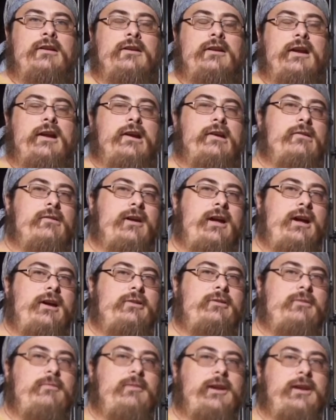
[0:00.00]
Now, how
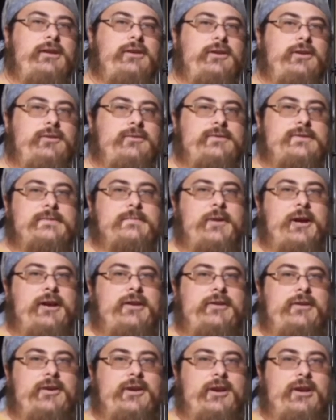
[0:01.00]
do we use
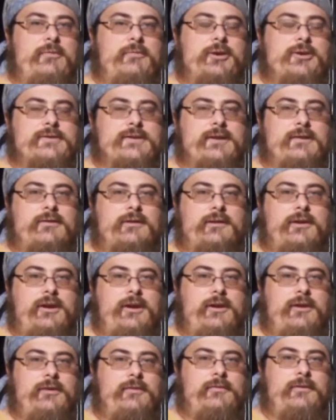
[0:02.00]
binary numbers in our
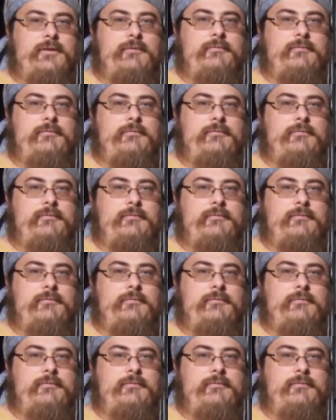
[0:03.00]
code?